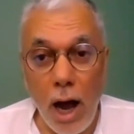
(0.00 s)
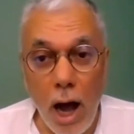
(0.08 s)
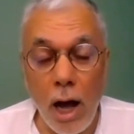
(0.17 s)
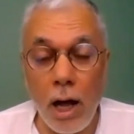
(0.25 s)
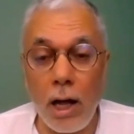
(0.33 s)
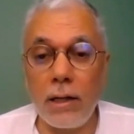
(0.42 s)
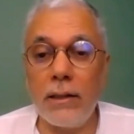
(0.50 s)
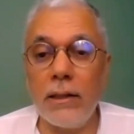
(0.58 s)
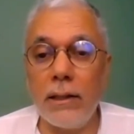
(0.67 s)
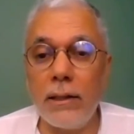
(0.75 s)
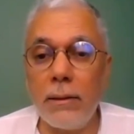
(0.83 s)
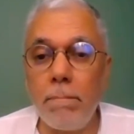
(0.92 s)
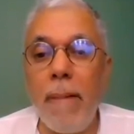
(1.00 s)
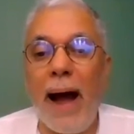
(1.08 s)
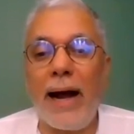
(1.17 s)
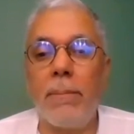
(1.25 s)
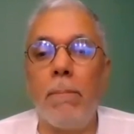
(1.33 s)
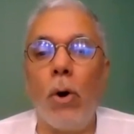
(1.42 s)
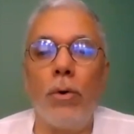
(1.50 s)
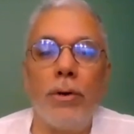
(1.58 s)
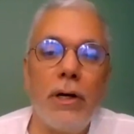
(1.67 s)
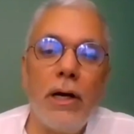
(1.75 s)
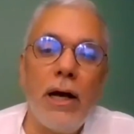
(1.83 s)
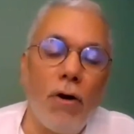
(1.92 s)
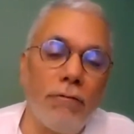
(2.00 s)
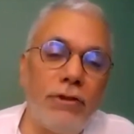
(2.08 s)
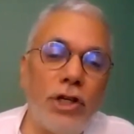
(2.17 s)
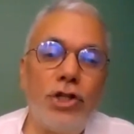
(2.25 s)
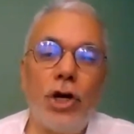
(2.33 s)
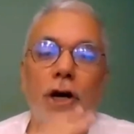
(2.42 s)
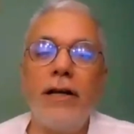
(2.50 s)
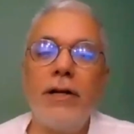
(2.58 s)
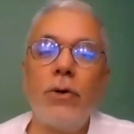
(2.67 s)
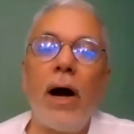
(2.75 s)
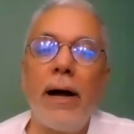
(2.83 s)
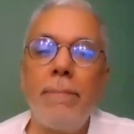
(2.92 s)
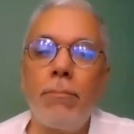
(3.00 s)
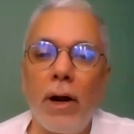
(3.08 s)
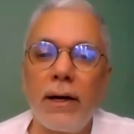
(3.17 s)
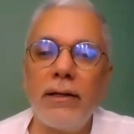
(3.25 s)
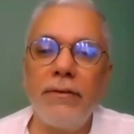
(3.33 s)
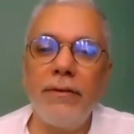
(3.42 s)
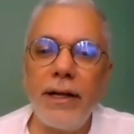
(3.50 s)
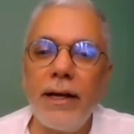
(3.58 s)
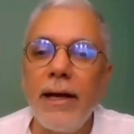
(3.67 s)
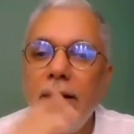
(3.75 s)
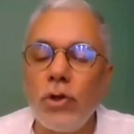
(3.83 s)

are the backbone of the journey to high productivity.